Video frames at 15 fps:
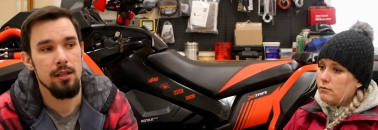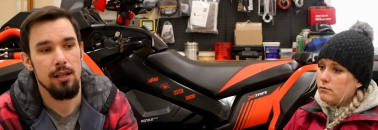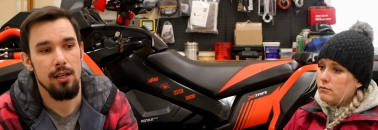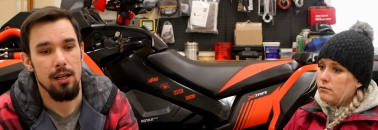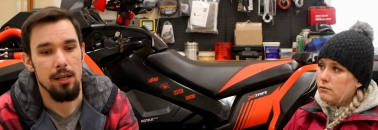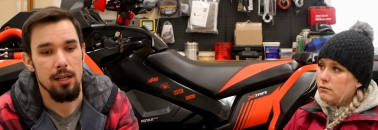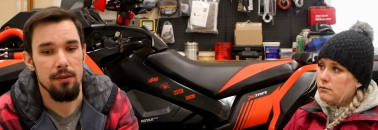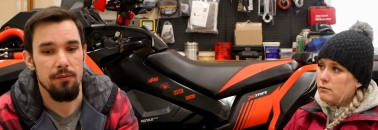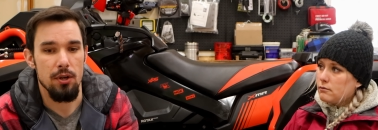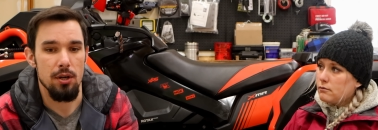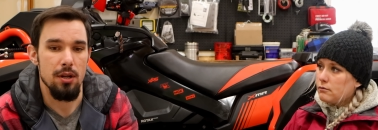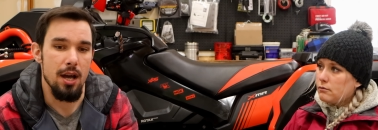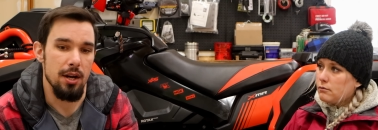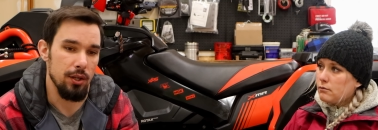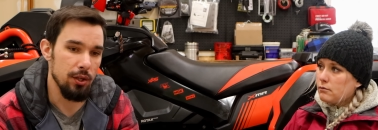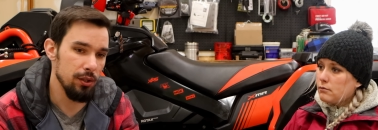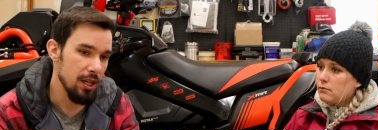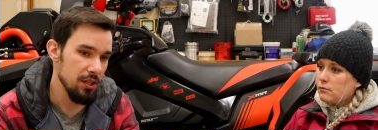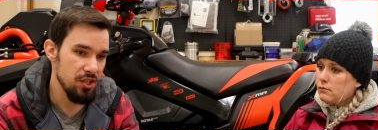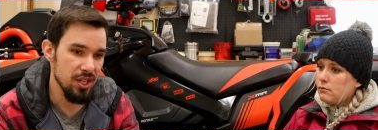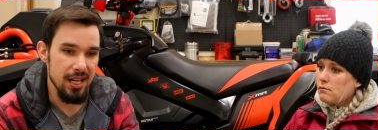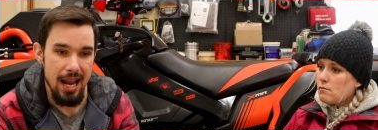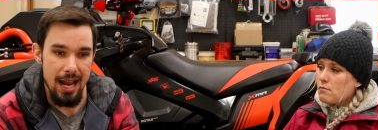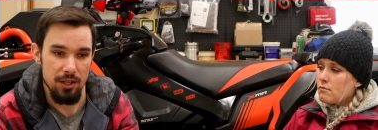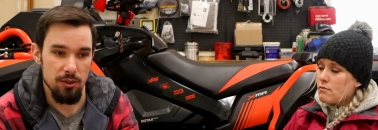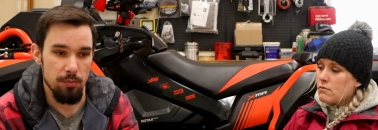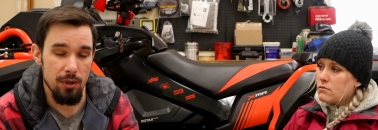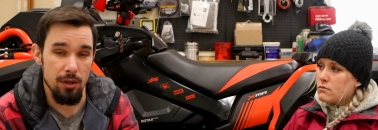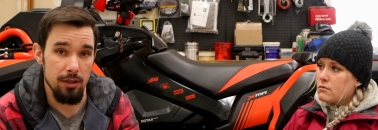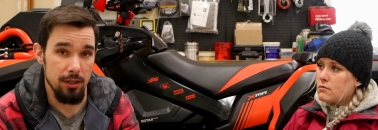Speaker 1: Uh, if you're not a clutching
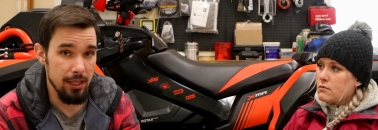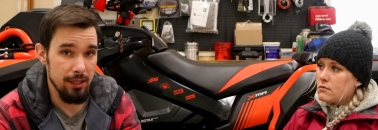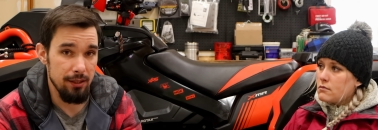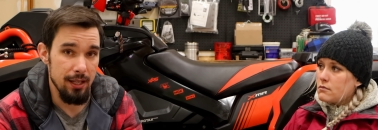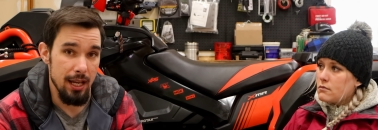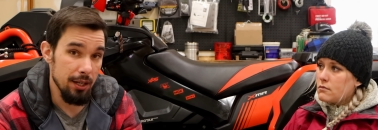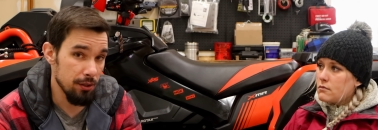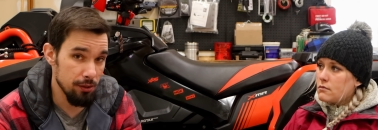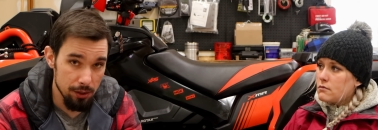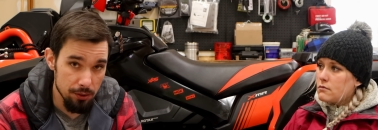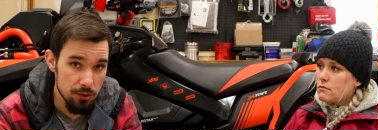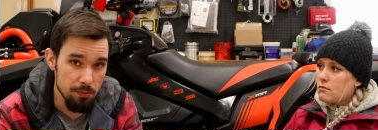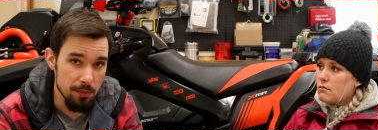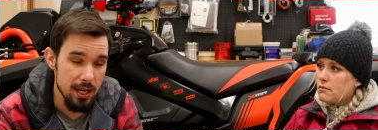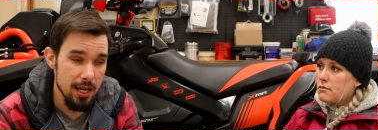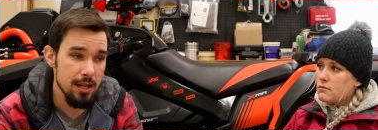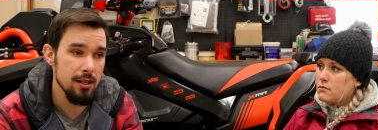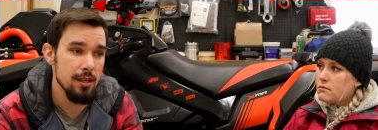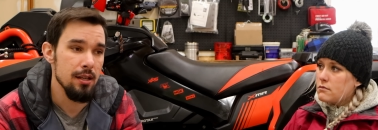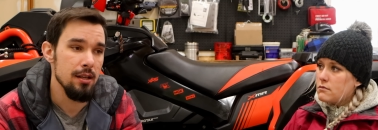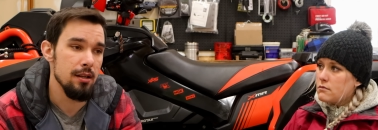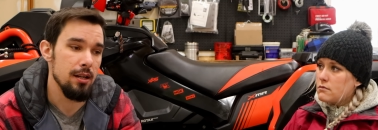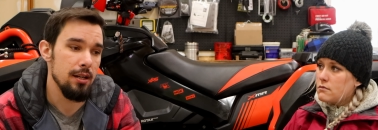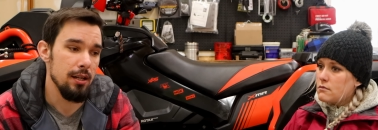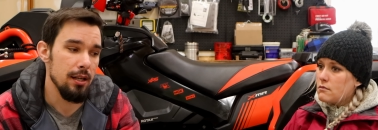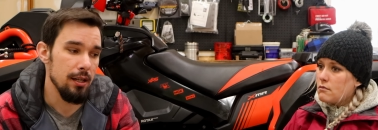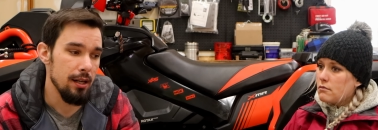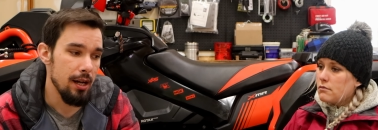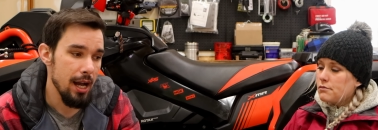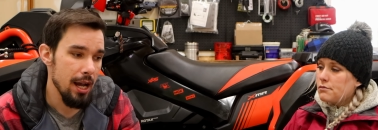expert, and that includes me,
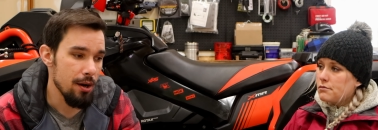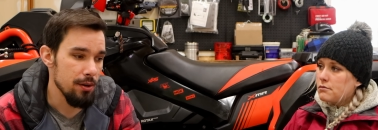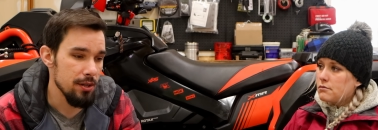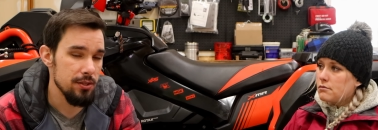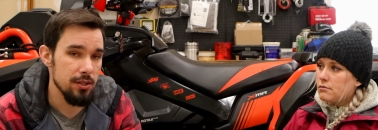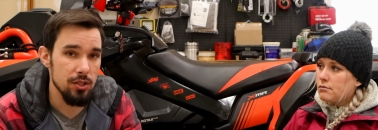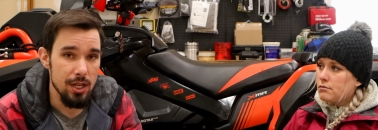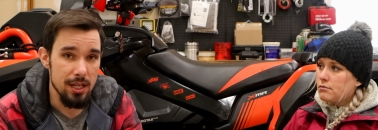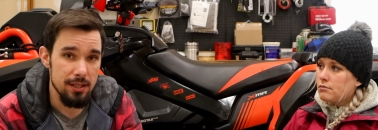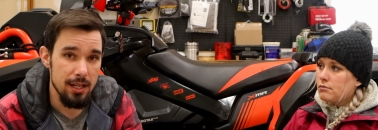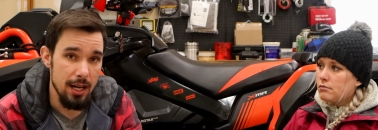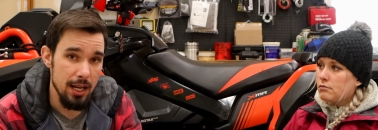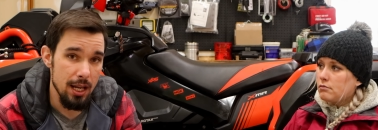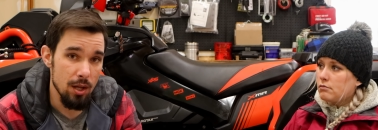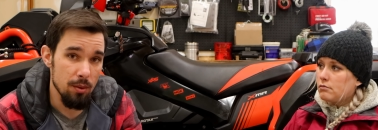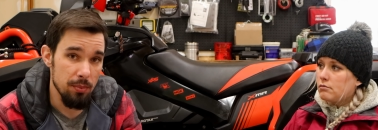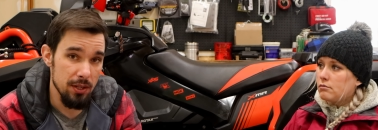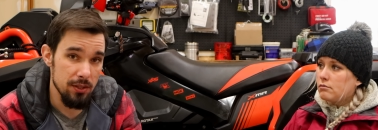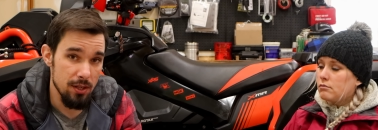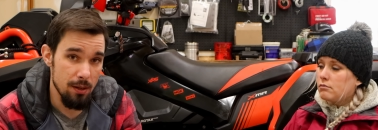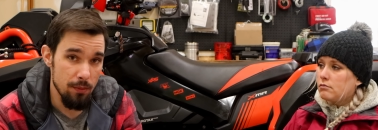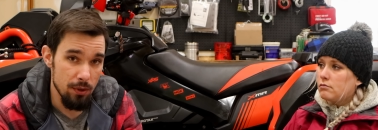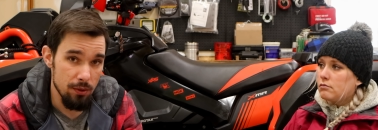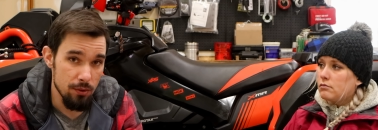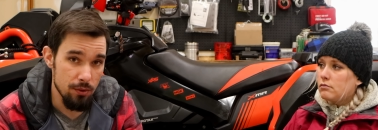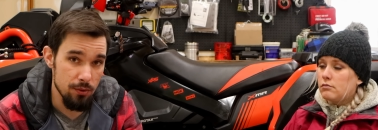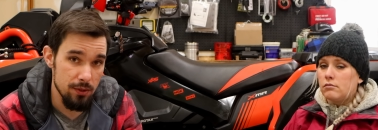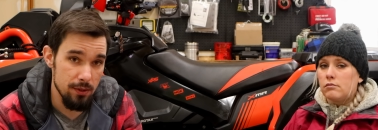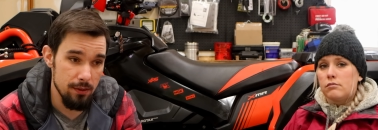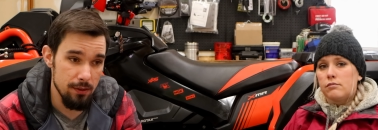uh, I always suggest getting help by someone
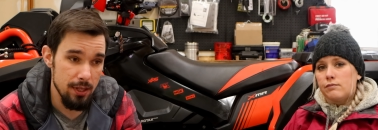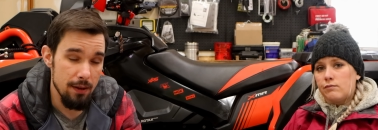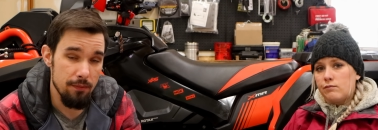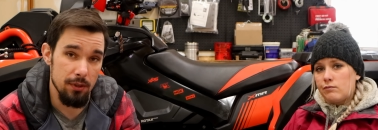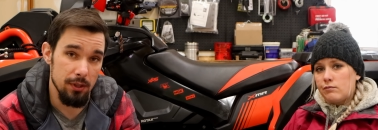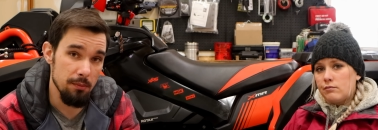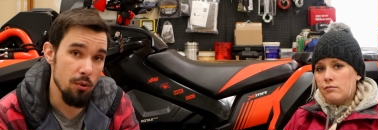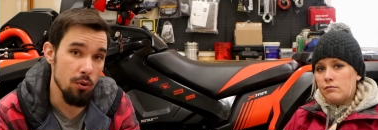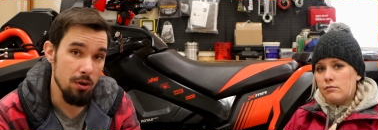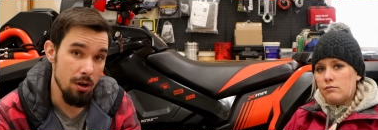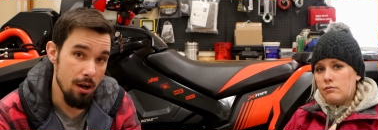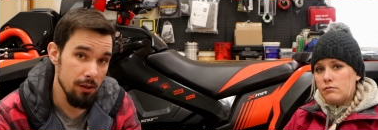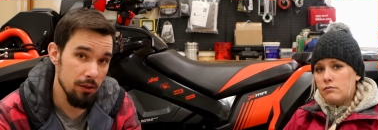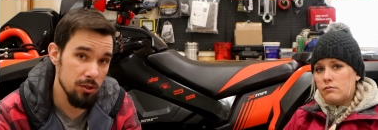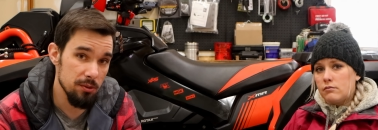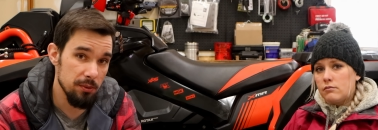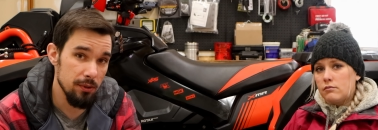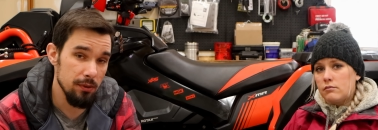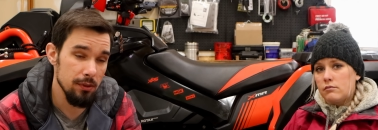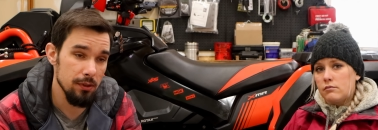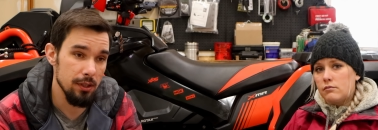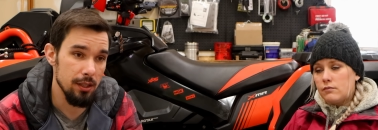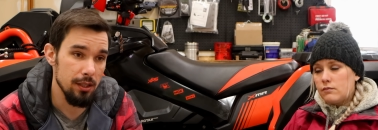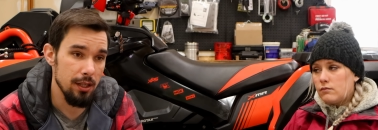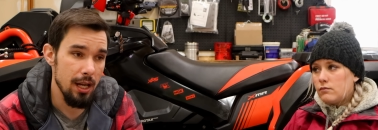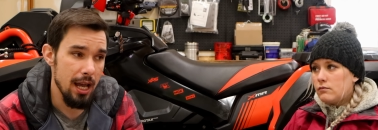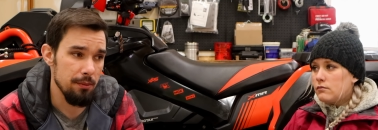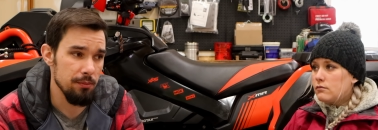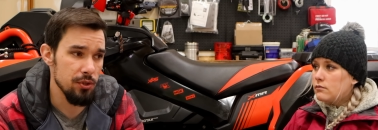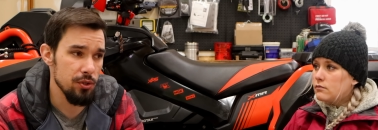who's definitely more knowledgeable. Uh,
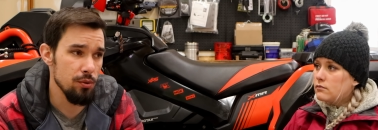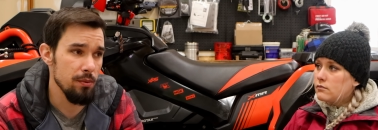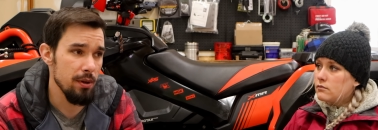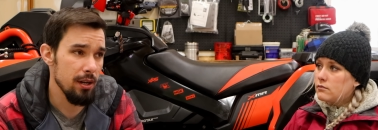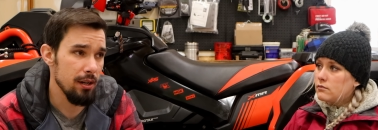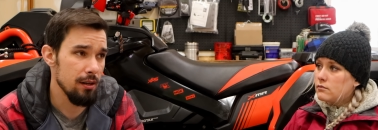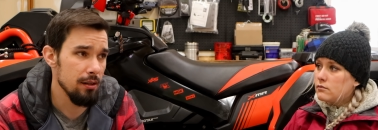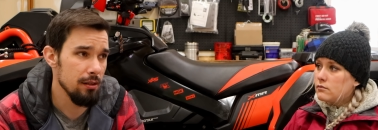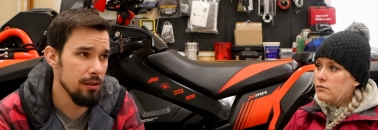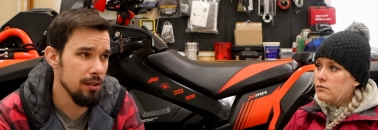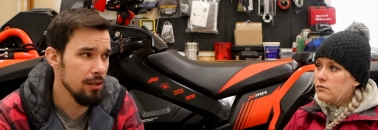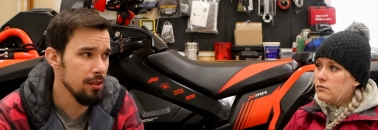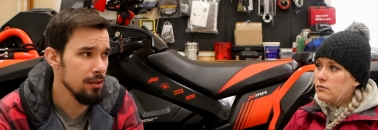Adam Schumacher,